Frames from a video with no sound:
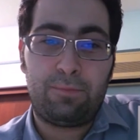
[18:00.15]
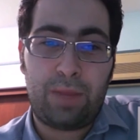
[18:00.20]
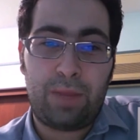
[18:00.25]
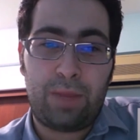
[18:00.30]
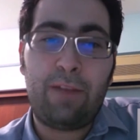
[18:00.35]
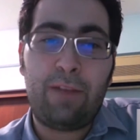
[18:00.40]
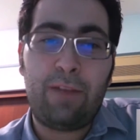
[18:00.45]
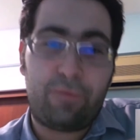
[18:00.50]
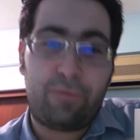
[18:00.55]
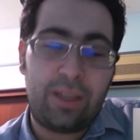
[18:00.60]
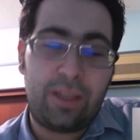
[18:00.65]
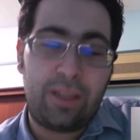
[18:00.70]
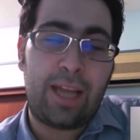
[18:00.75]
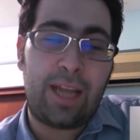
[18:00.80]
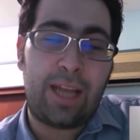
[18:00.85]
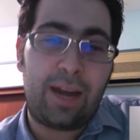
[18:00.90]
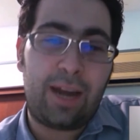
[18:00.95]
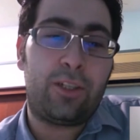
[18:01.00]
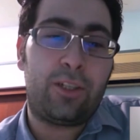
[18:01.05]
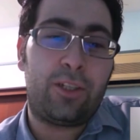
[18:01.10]
If
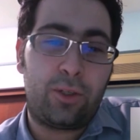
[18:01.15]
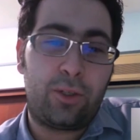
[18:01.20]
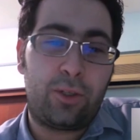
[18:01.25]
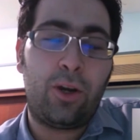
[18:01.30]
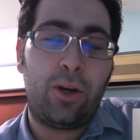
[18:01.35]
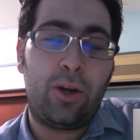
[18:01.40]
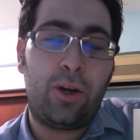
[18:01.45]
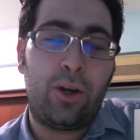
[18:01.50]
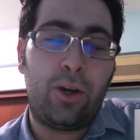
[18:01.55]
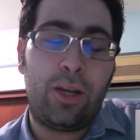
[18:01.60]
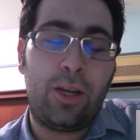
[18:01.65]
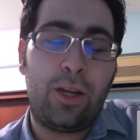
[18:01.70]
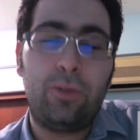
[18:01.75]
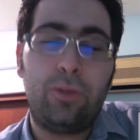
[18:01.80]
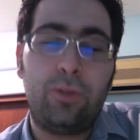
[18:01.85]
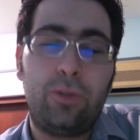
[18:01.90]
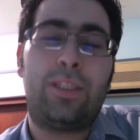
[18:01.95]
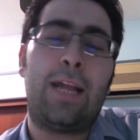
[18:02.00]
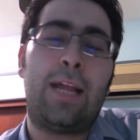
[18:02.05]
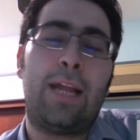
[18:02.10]
they're going to
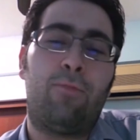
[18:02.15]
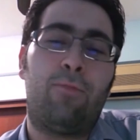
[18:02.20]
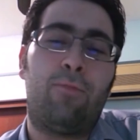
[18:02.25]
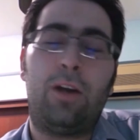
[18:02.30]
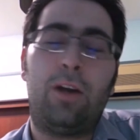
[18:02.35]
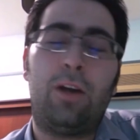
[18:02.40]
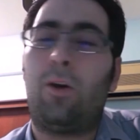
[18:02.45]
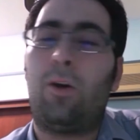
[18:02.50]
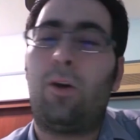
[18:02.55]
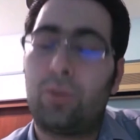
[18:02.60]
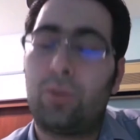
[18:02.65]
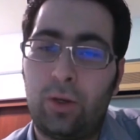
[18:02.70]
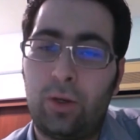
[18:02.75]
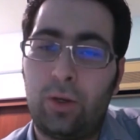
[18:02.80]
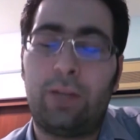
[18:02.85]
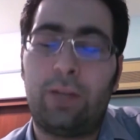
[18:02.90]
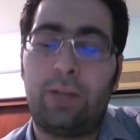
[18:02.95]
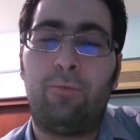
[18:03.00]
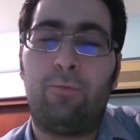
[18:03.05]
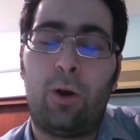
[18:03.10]
use that one, also
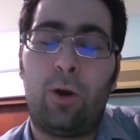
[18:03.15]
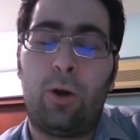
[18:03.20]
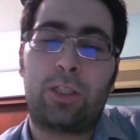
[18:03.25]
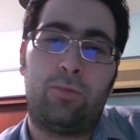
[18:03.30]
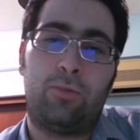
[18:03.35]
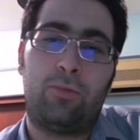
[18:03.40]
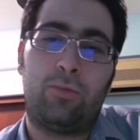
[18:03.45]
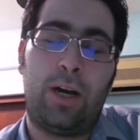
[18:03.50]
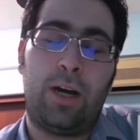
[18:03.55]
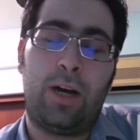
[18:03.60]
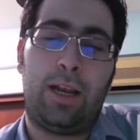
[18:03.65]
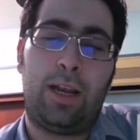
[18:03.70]
it works well.